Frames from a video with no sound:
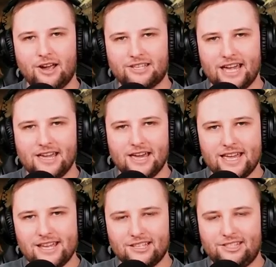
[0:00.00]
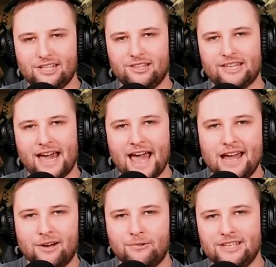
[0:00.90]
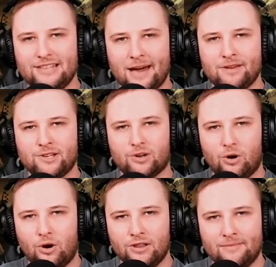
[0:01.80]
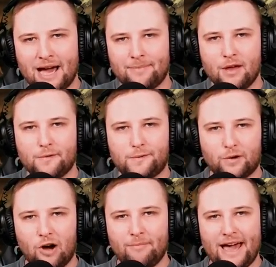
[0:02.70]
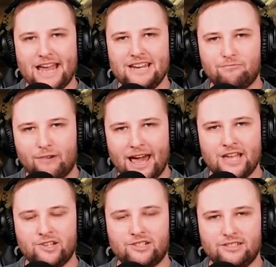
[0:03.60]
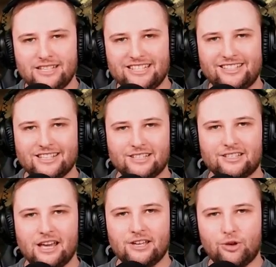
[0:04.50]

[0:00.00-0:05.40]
Okay, he is dealing AoE damage on the map from a range distance.